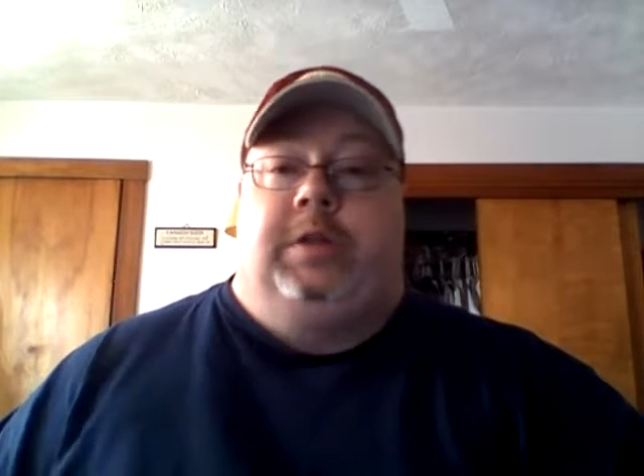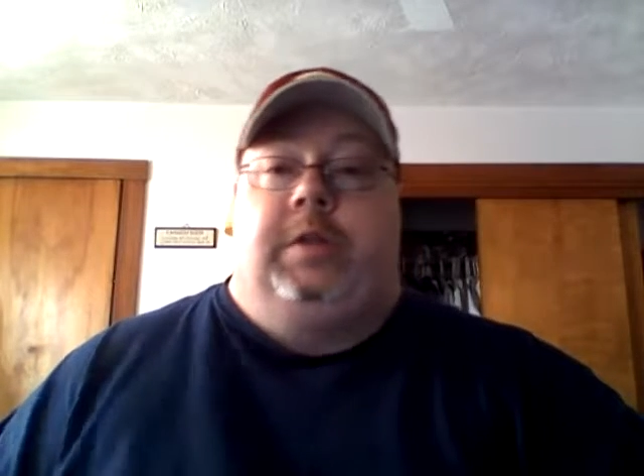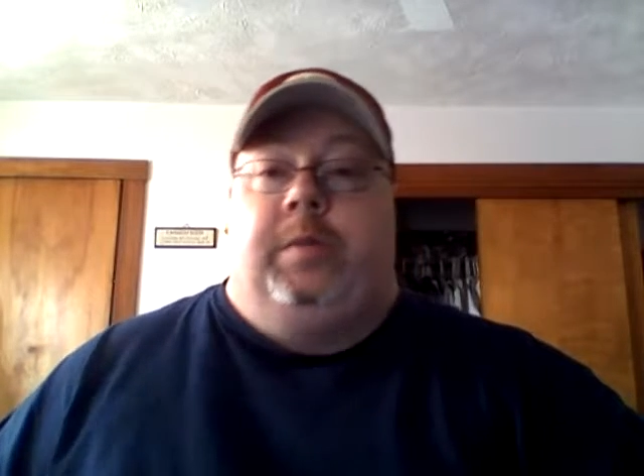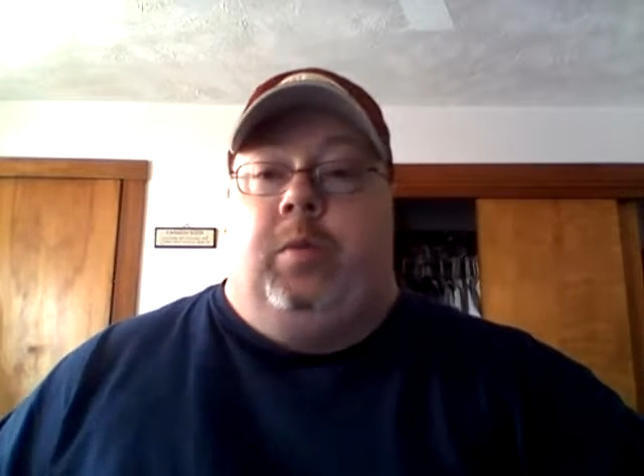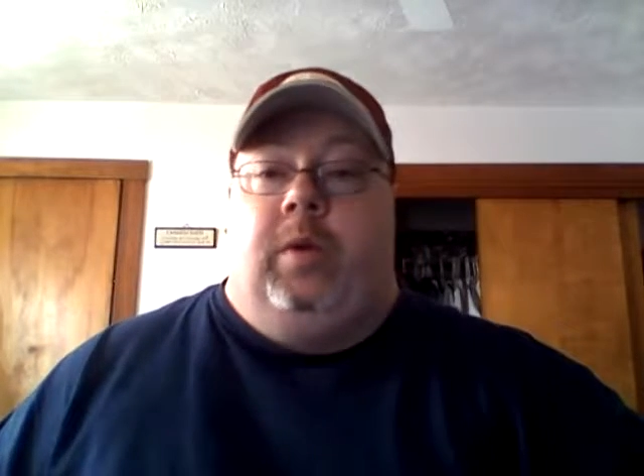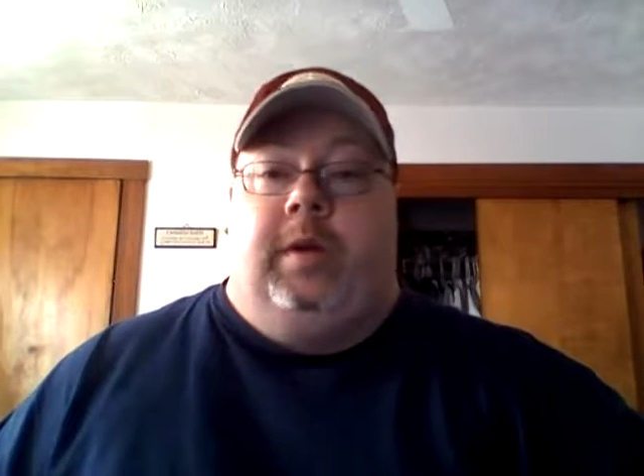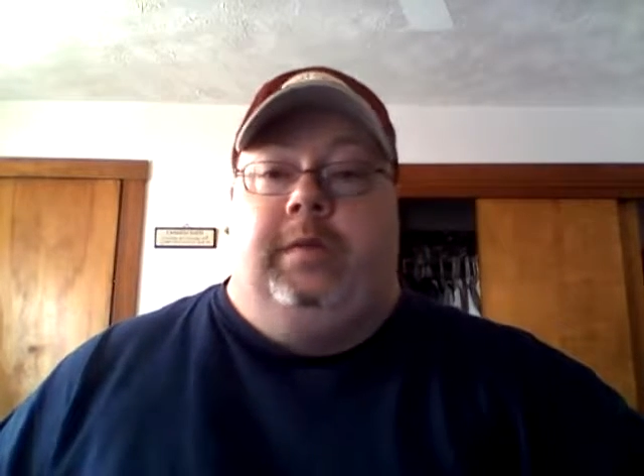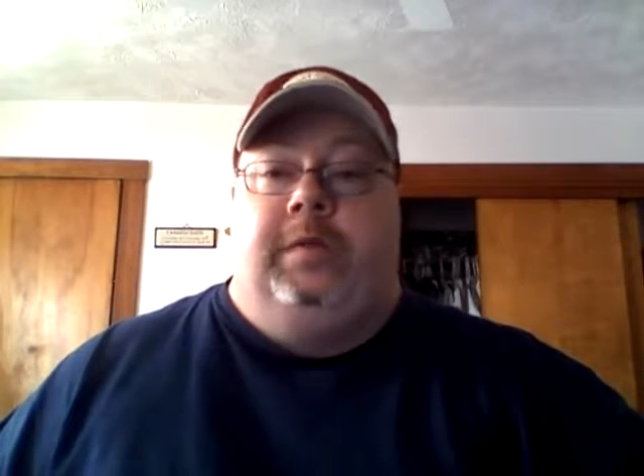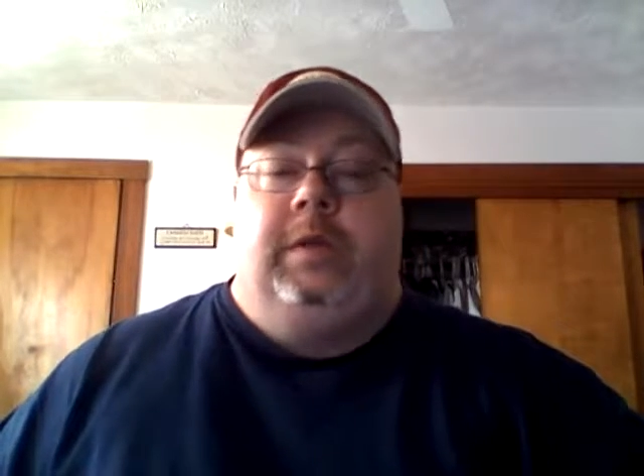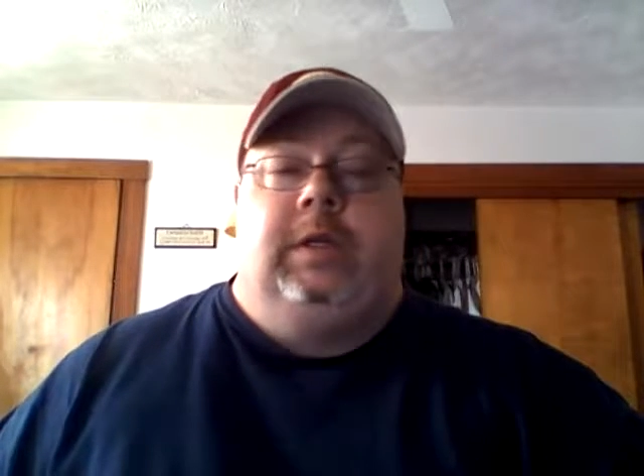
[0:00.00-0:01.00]
to the point
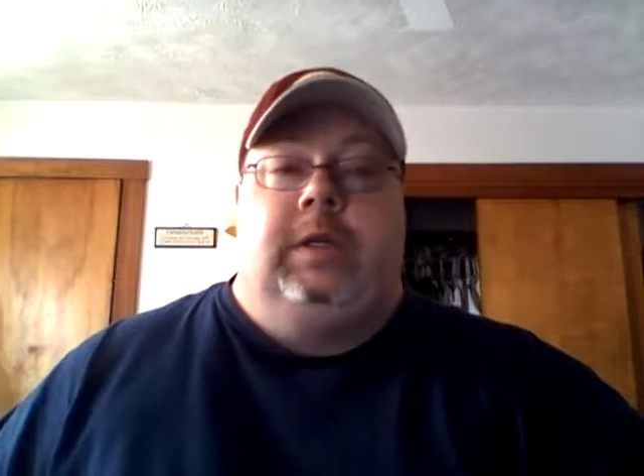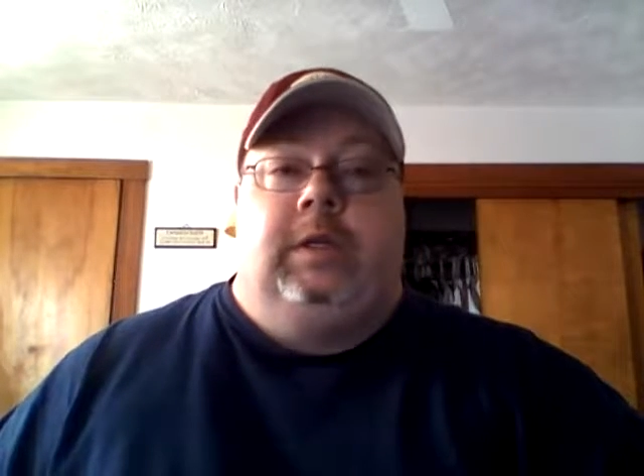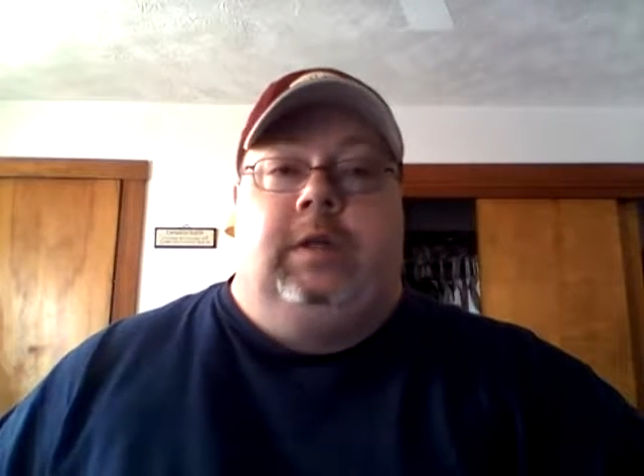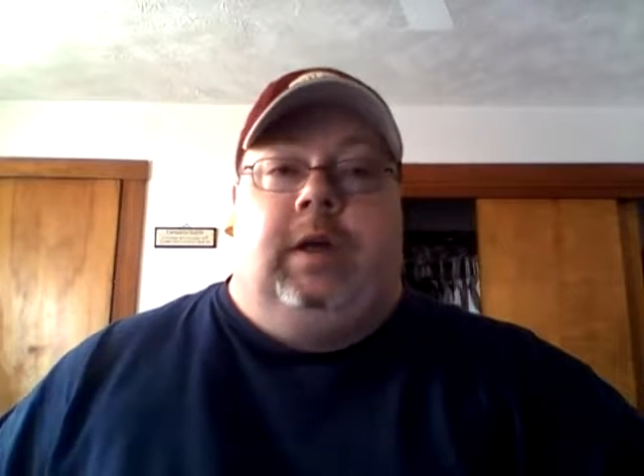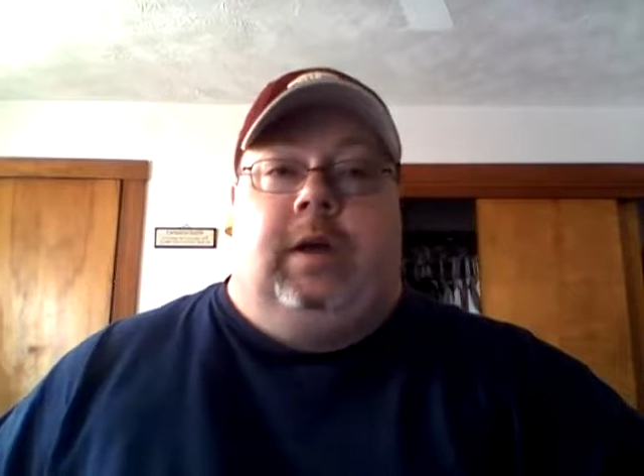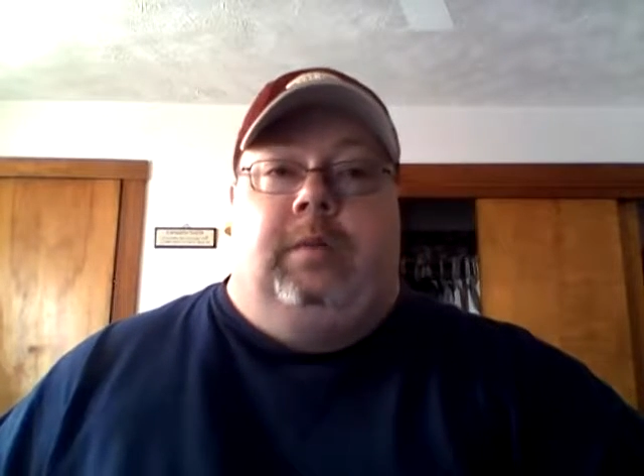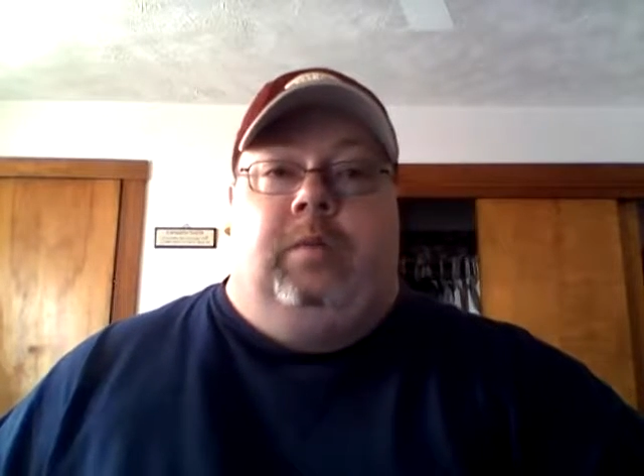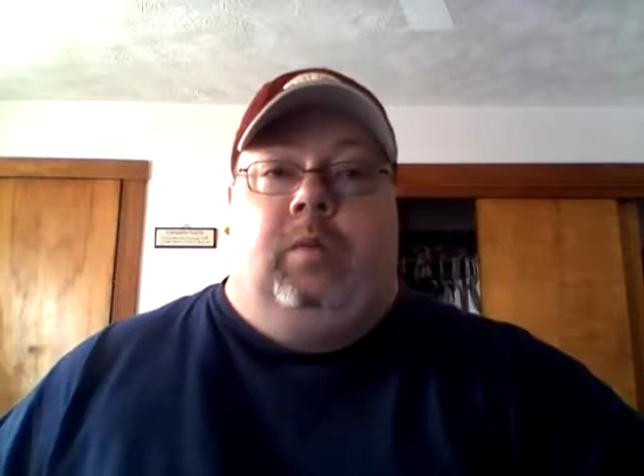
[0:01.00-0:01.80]
of